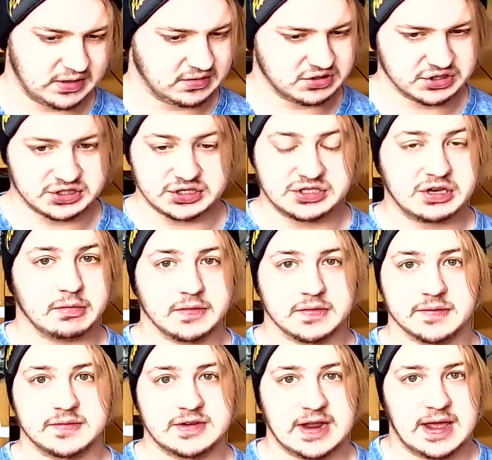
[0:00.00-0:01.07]
just a series
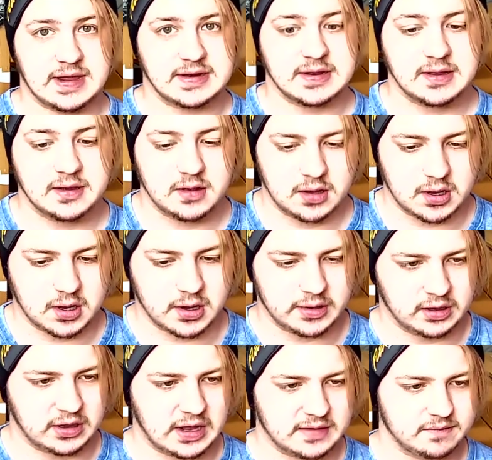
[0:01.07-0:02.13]
of debt uh, and a
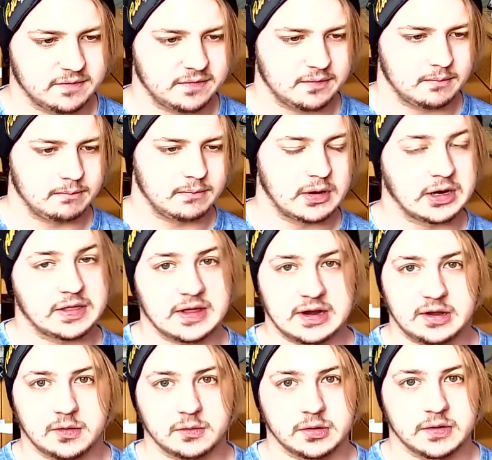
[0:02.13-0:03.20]
lot of money that he
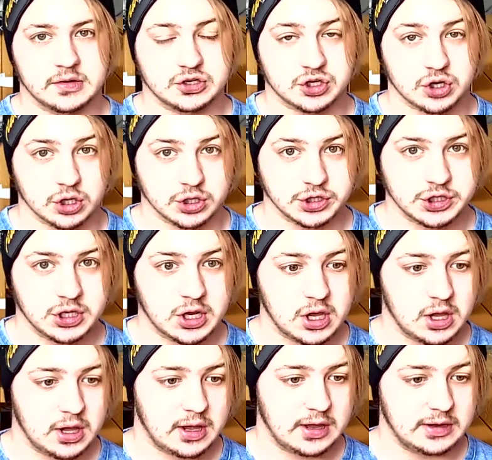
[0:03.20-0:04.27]
owed to the church
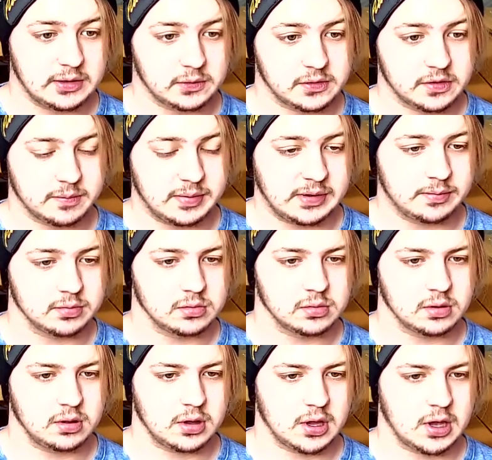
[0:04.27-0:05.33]
and he owed to the people,
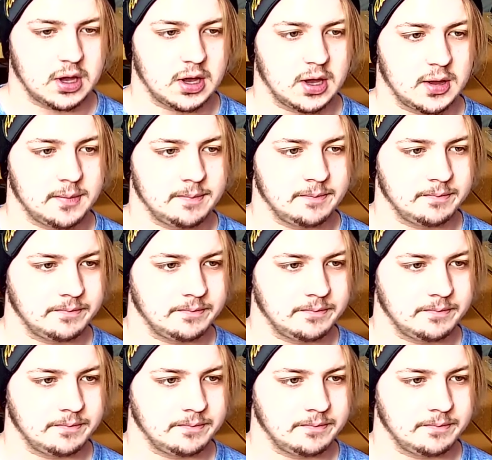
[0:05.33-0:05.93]
um,